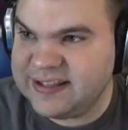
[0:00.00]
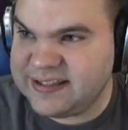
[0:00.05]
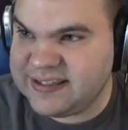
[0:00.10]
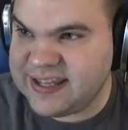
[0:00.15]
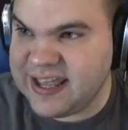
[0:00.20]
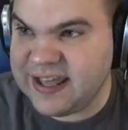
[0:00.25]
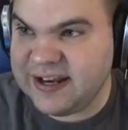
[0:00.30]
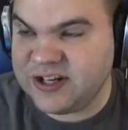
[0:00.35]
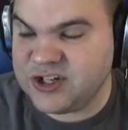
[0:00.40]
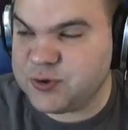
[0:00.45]

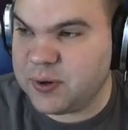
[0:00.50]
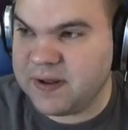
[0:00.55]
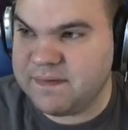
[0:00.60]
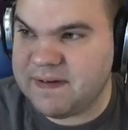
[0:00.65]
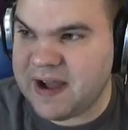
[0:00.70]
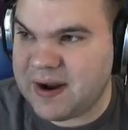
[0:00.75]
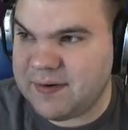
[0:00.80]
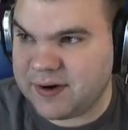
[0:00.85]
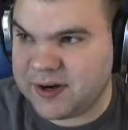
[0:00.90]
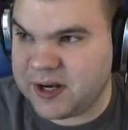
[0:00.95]
10 and
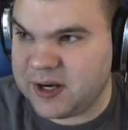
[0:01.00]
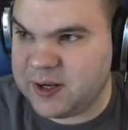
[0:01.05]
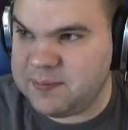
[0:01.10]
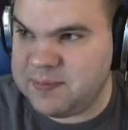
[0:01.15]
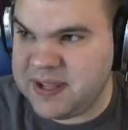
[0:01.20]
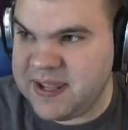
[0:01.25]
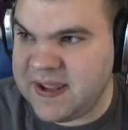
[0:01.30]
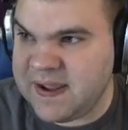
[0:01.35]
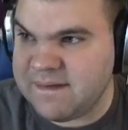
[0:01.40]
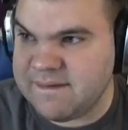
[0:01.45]
25 are going to
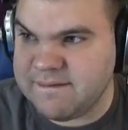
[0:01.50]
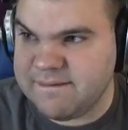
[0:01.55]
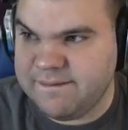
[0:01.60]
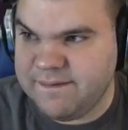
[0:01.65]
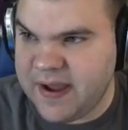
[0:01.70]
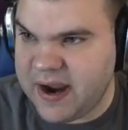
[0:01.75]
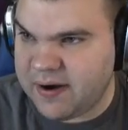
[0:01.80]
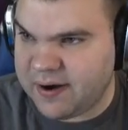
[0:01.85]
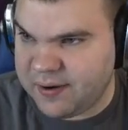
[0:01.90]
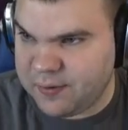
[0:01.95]
be
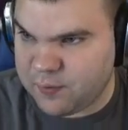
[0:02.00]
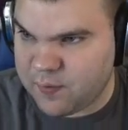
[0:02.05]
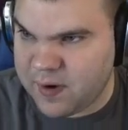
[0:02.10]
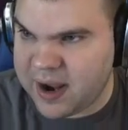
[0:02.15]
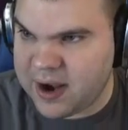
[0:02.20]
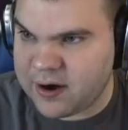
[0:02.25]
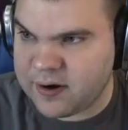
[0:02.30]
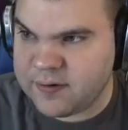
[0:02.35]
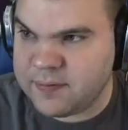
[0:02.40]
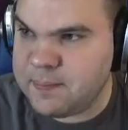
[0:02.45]
very
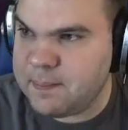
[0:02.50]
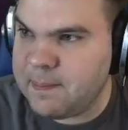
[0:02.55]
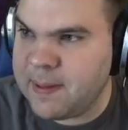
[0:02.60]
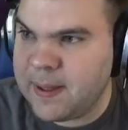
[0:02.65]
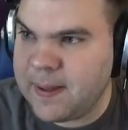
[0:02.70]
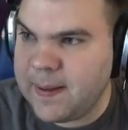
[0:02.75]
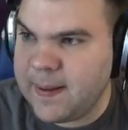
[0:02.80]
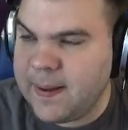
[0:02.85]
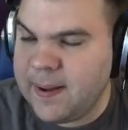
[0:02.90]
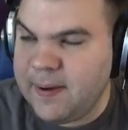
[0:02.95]
rare.
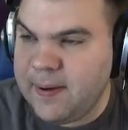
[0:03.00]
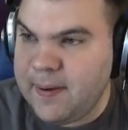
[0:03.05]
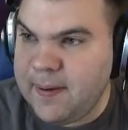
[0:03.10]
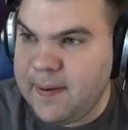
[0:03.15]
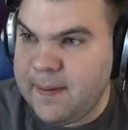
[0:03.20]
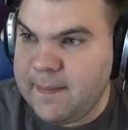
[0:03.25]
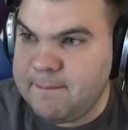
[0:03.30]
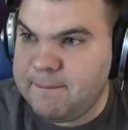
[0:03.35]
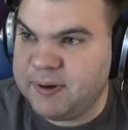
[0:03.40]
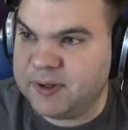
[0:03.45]

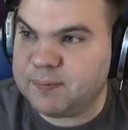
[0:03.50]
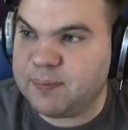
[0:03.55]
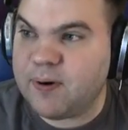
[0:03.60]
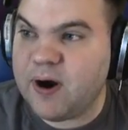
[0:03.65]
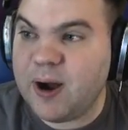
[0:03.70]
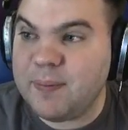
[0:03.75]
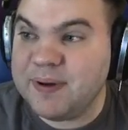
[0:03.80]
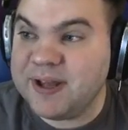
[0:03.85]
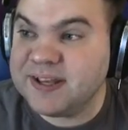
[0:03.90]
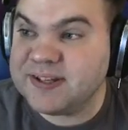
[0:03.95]
But the problem is